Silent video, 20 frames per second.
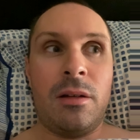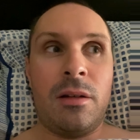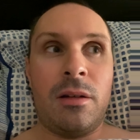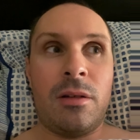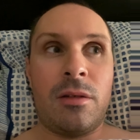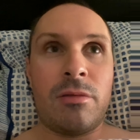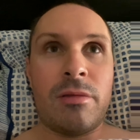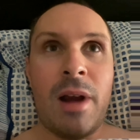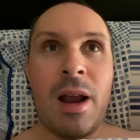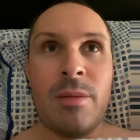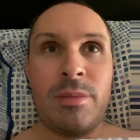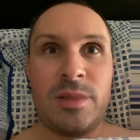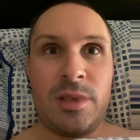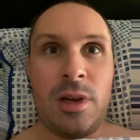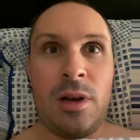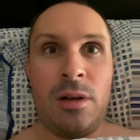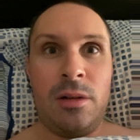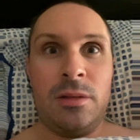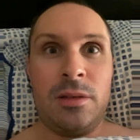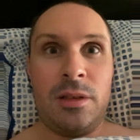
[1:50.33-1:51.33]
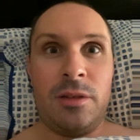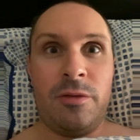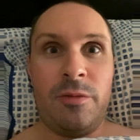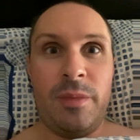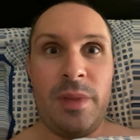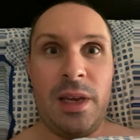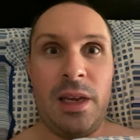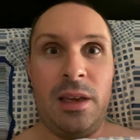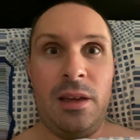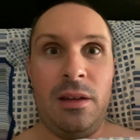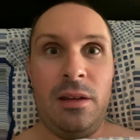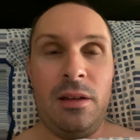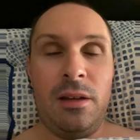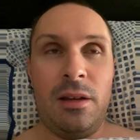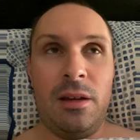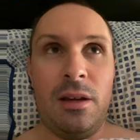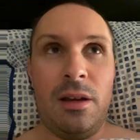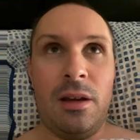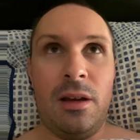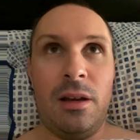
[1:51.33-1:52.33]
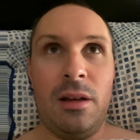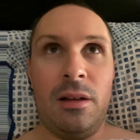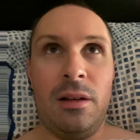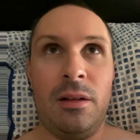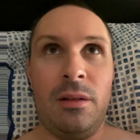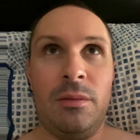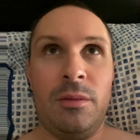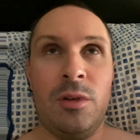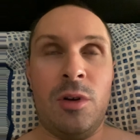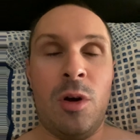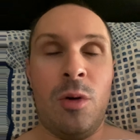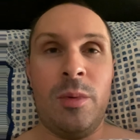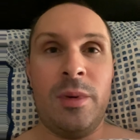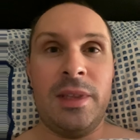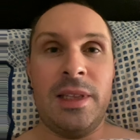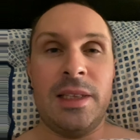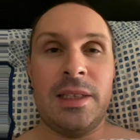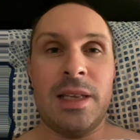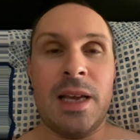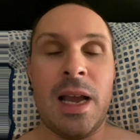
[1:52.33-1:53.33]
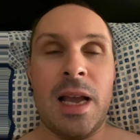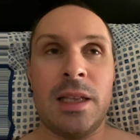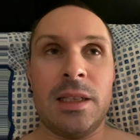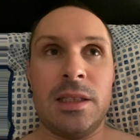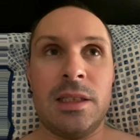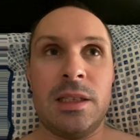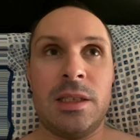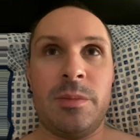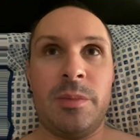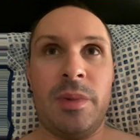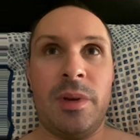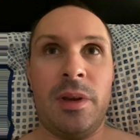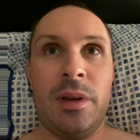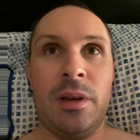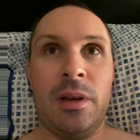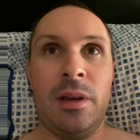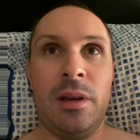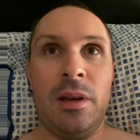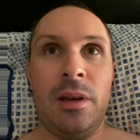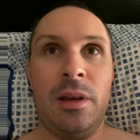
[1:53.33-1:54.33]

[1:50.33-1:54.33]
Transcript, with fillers: grabbed hold of me not with his hands but